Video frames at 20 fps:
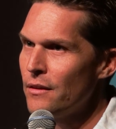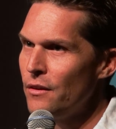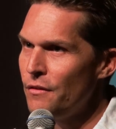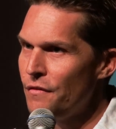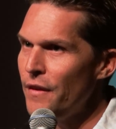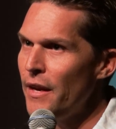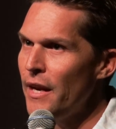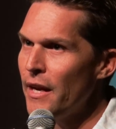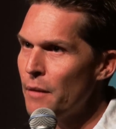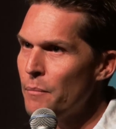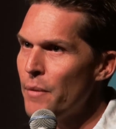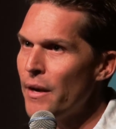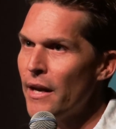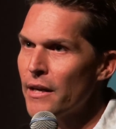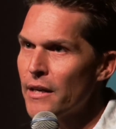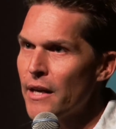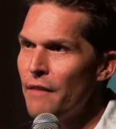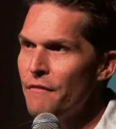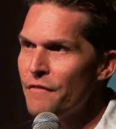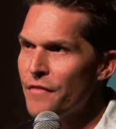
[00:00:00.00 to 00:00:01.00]
You're feeling a bit
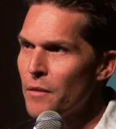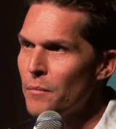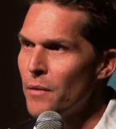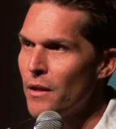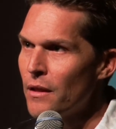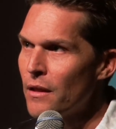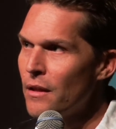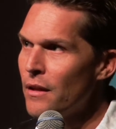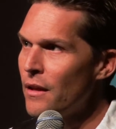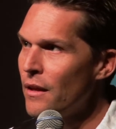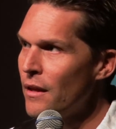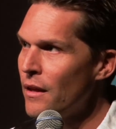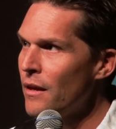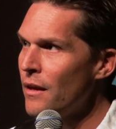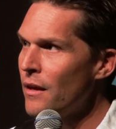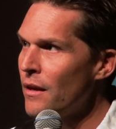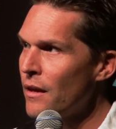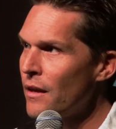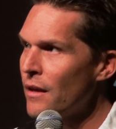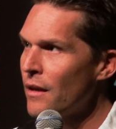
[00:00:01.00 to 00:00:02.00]
uncomfortable.
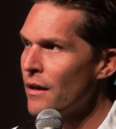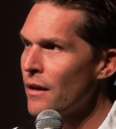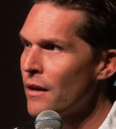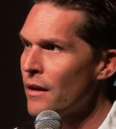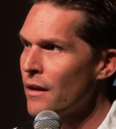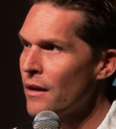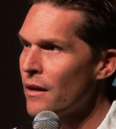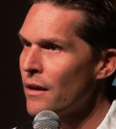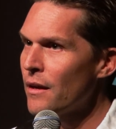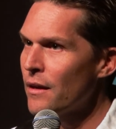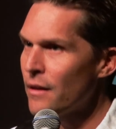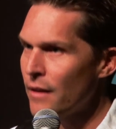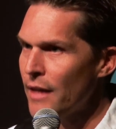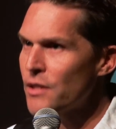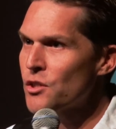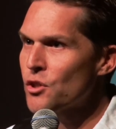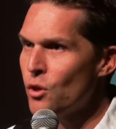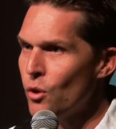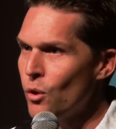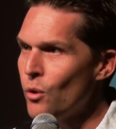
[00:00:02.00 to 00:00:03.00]

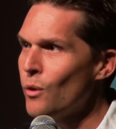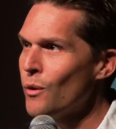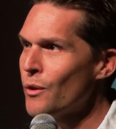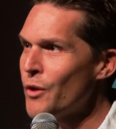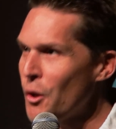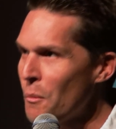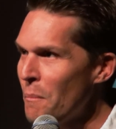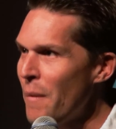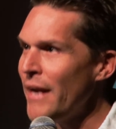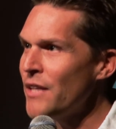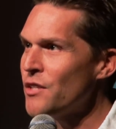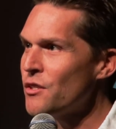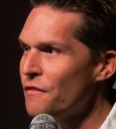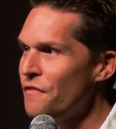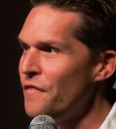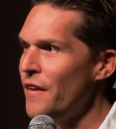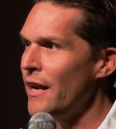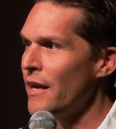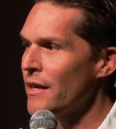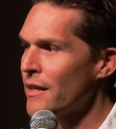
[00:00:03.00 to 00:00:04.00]
That's cool. You're meant to
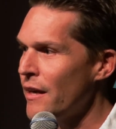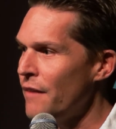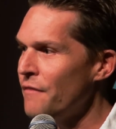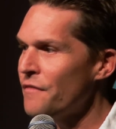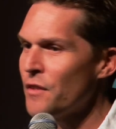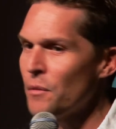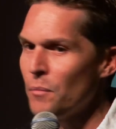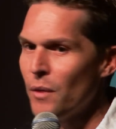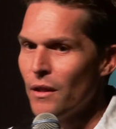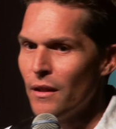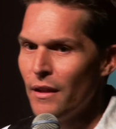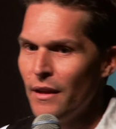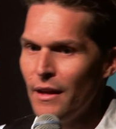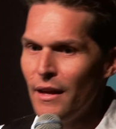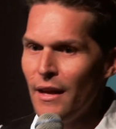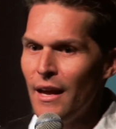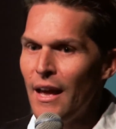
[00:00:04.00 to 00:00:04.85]
feel uncomfortable.